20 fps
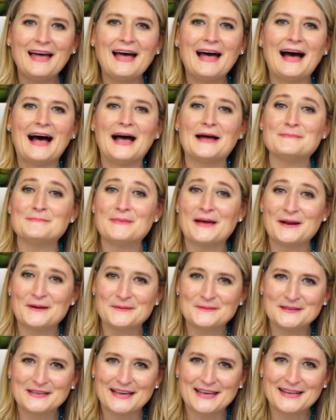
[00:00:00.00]
I'm Meadow
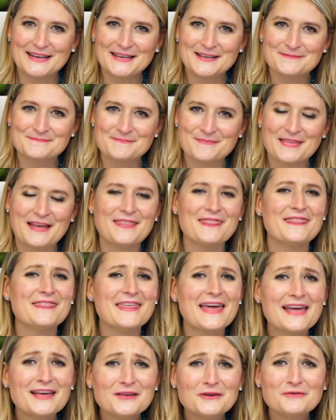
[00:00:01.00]
Linn, and
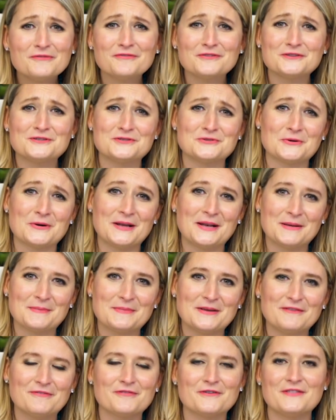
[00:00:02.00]
thank you for joining
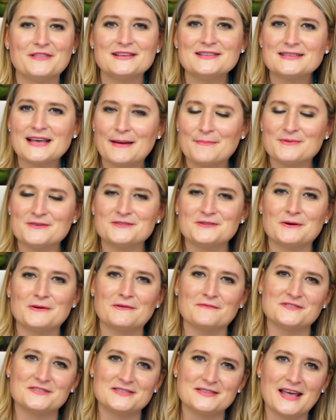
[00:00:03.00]
me for this episode
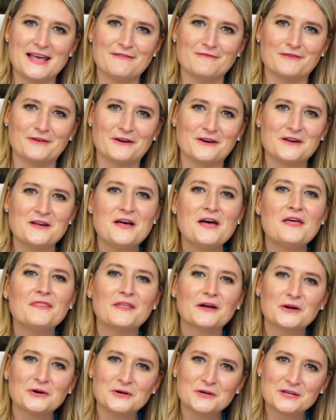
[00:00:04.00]
of SAVOR,
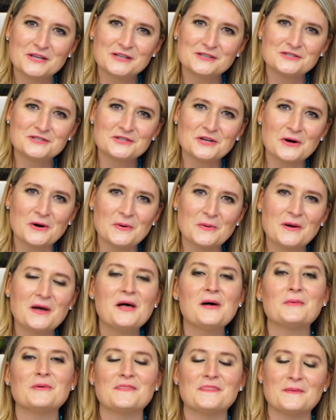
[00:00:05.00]
the cooking show
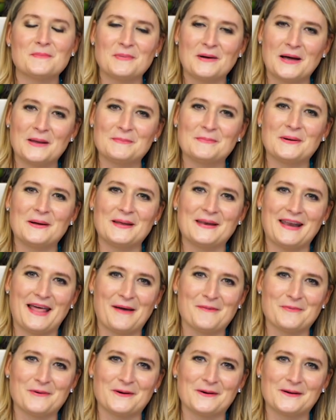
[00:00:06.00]
with the Bon Bon
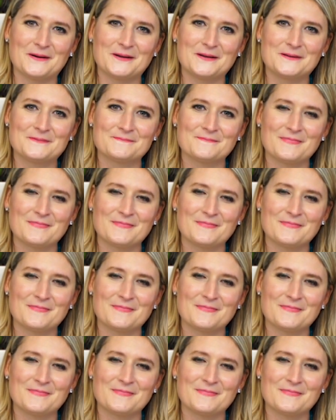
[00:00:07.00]
Network.